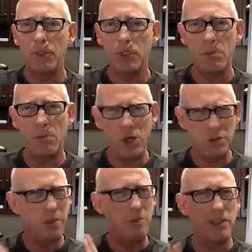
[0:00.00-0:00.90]
So
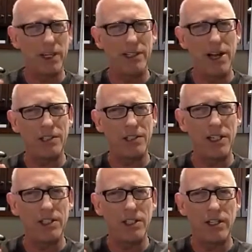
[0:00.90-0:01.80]
most people think
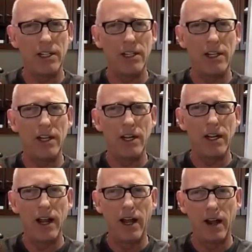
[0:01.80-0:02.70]
Nazis
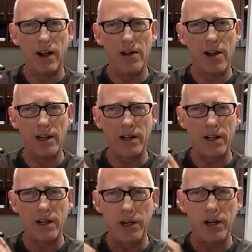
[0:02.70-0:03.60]
are
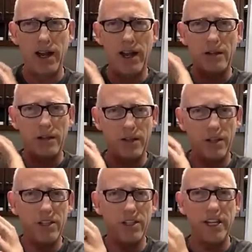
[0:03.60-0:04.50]
not good at
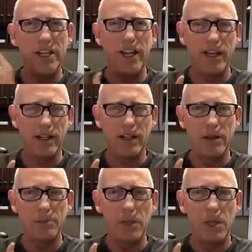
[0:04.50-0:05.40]
thinking.
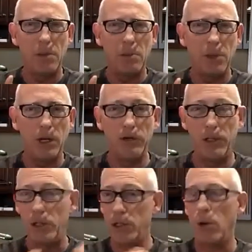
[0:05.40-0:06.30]
But
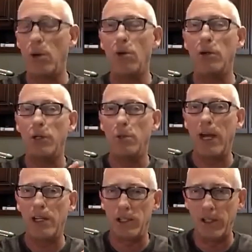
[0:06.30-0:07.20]
if you're a troll, you
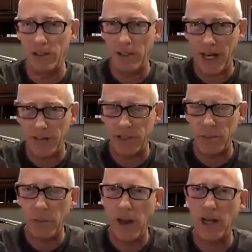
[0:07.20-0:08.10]
imagine that they have
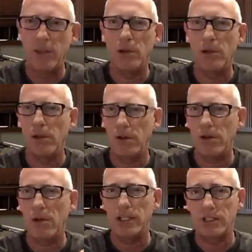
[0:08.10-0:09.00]
impeccable
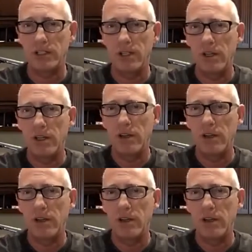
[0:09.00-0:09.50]
thoughts.